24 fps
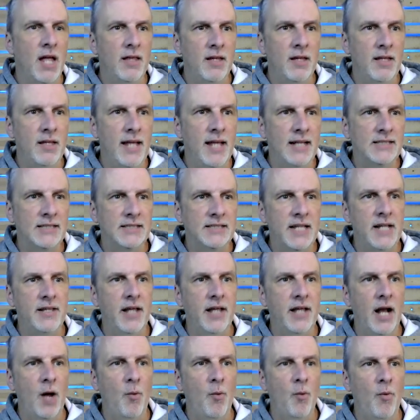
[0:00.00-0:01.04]
The next thing
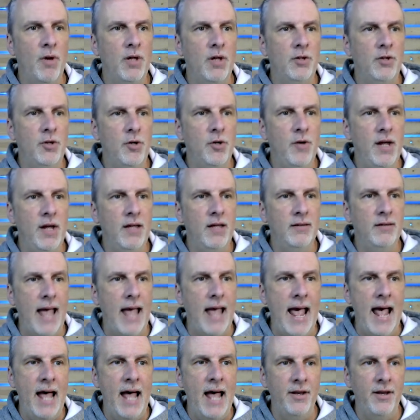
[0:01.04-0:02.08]
that I want to do is
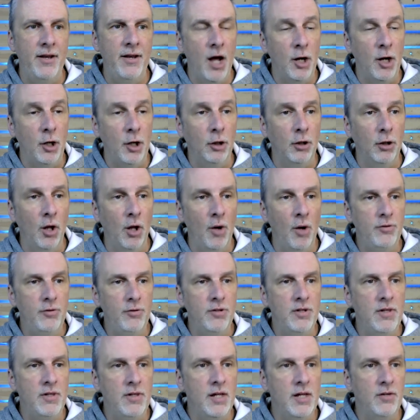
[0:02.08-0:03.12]
add a glow
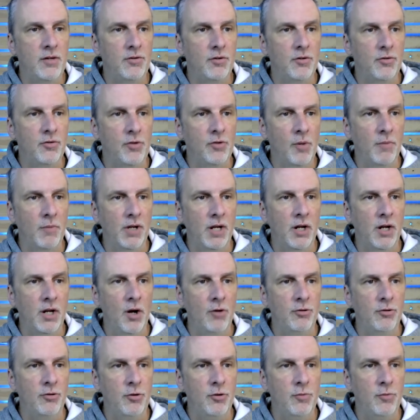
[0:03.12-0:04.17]
to this. So I'm going to
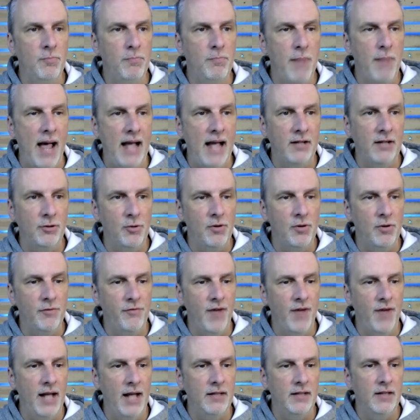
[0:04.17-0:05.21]
go to back to
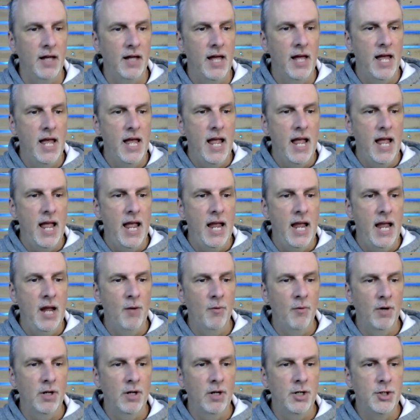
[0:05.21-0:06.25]
Effect,
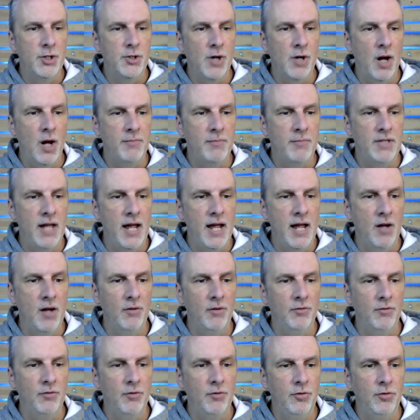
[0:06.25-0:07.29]
and we're going to drop
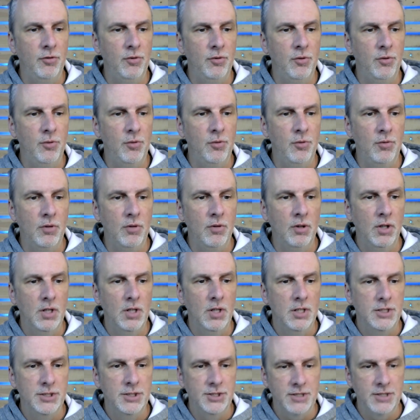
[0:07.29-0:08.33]
down to
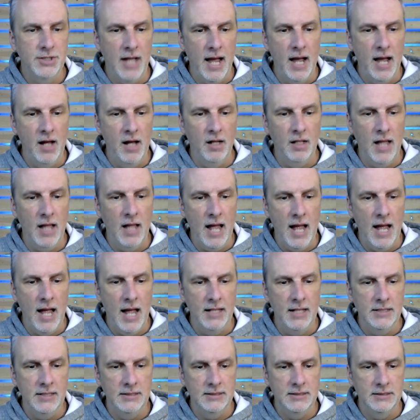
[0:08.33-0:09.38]

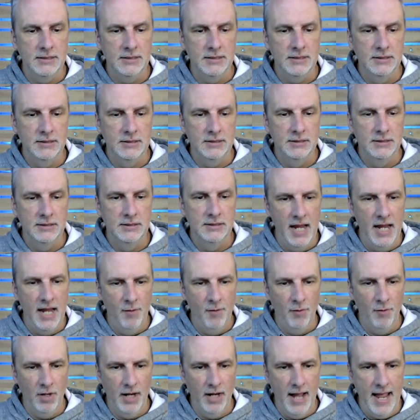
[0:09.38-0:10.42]
Stylize,
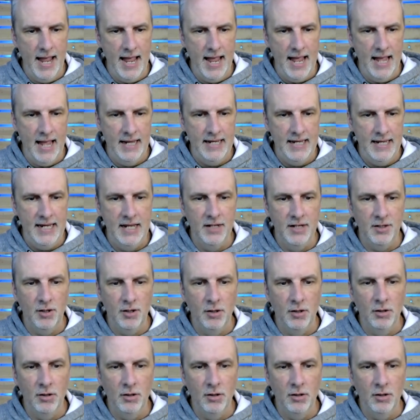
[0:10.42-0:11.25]
and we're going to add in